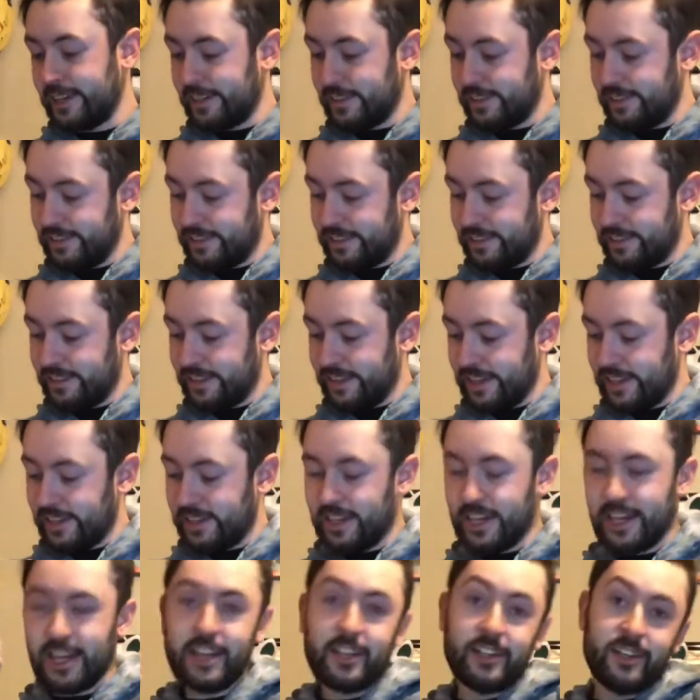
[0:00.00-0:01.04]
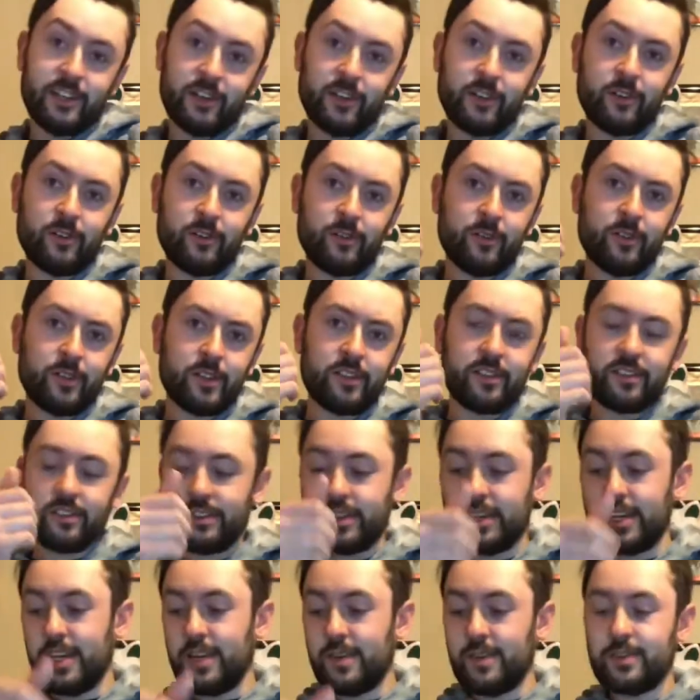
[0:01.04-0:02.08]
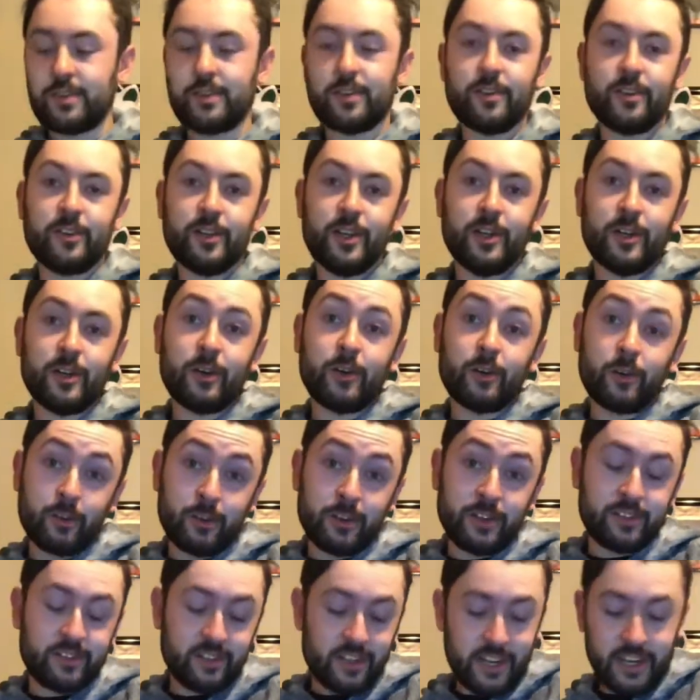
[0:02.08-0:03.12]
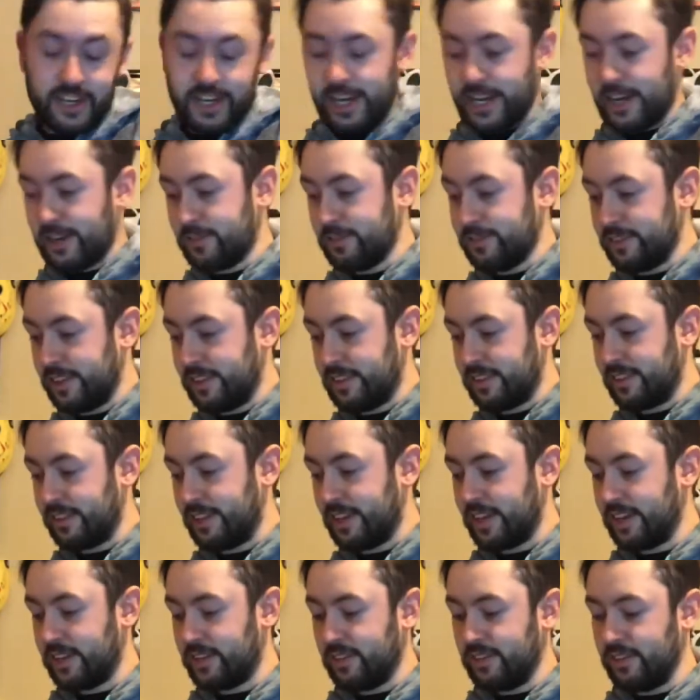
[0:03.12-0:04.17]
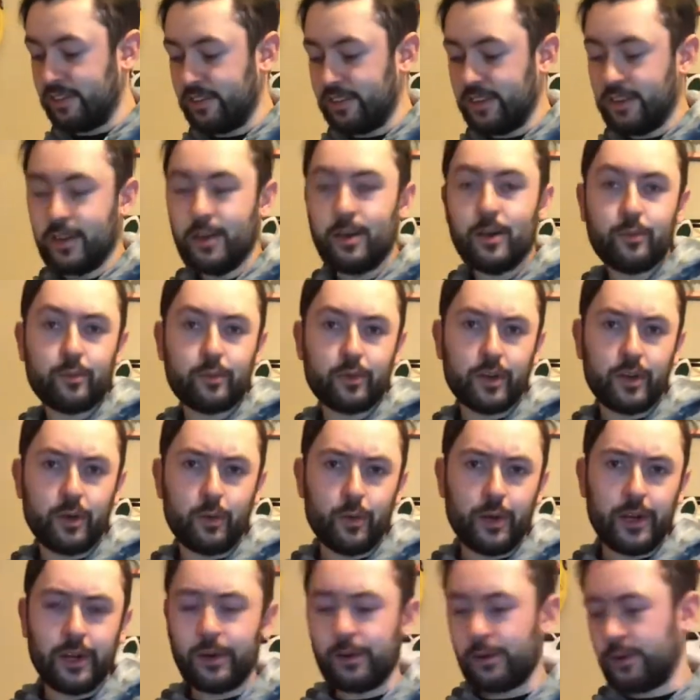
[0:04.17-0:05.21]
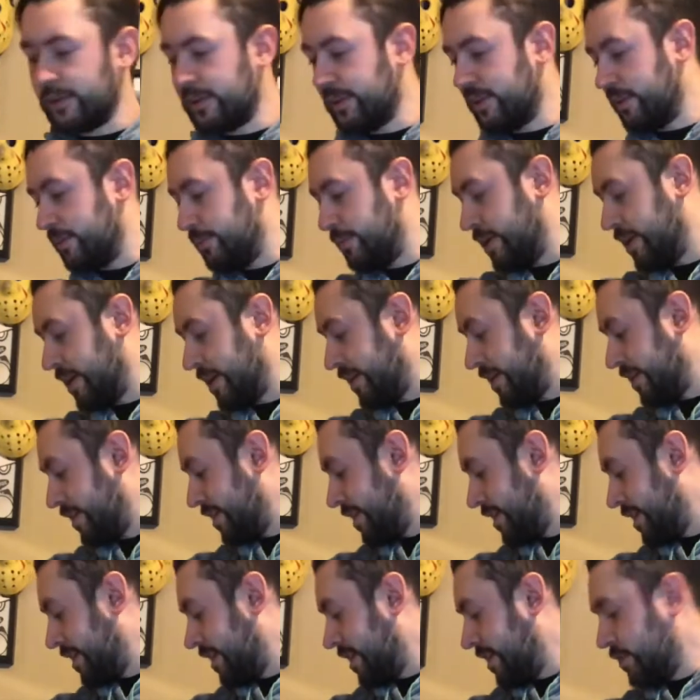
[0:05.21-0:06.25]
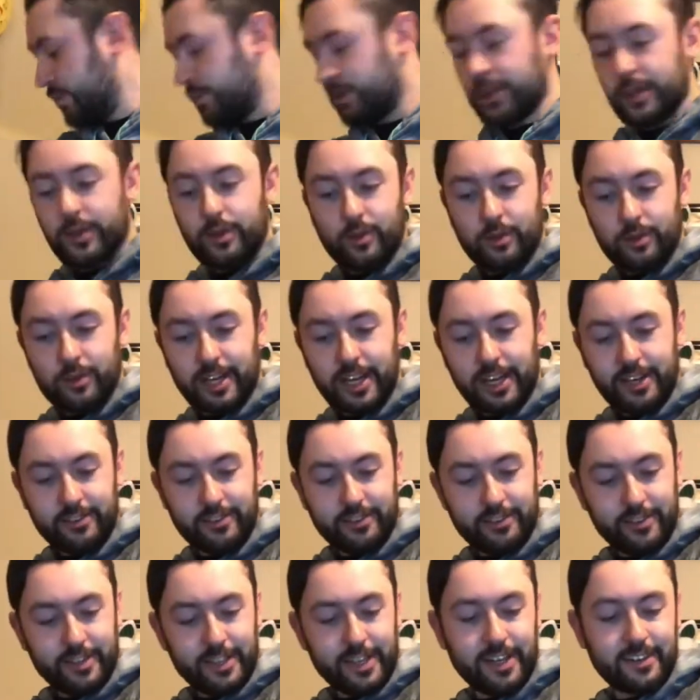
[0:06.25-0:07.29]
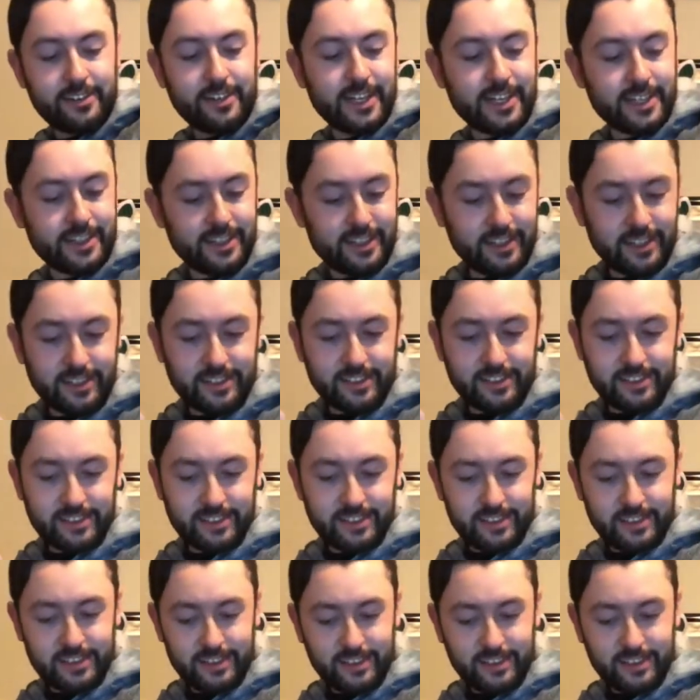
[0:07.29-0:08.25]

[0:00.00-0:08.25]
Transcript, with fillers: can see that, you know, the sleeves, you know, are inside out. It's like pretty weird, but it's pretty cool actually. I like this.